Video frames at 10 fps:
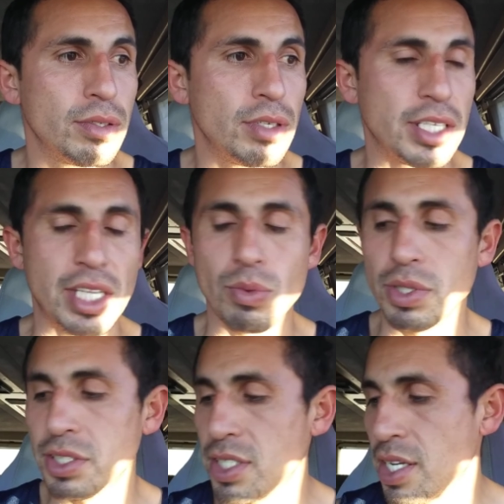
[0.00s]
like that
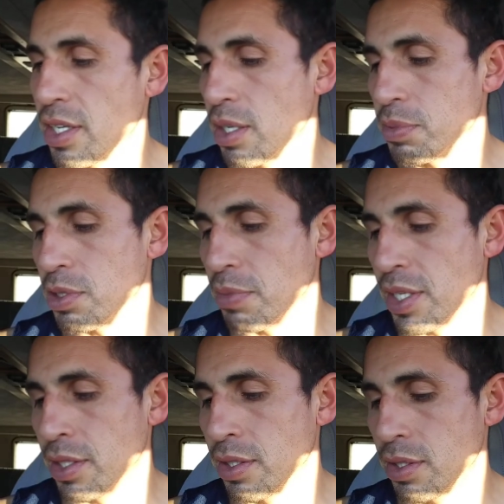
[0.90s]
one saying comes to
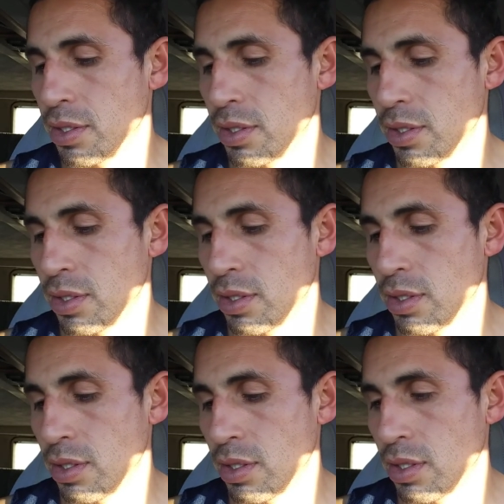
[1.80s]
mind,
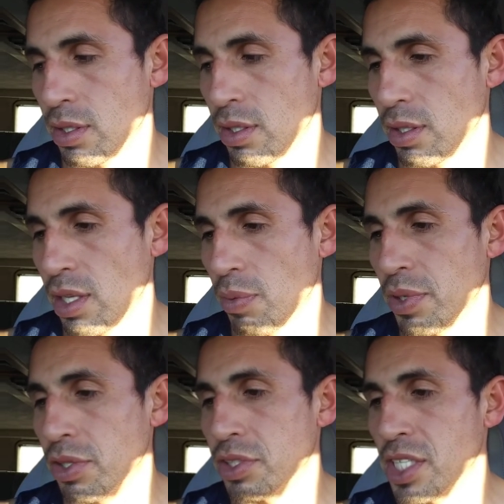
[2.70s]
that
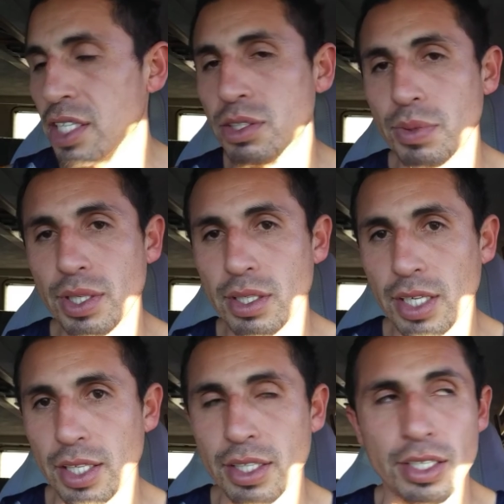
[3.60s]
when you change the way you look
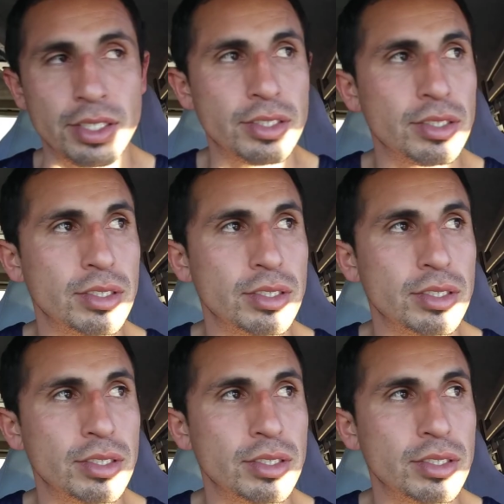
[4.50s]
at things,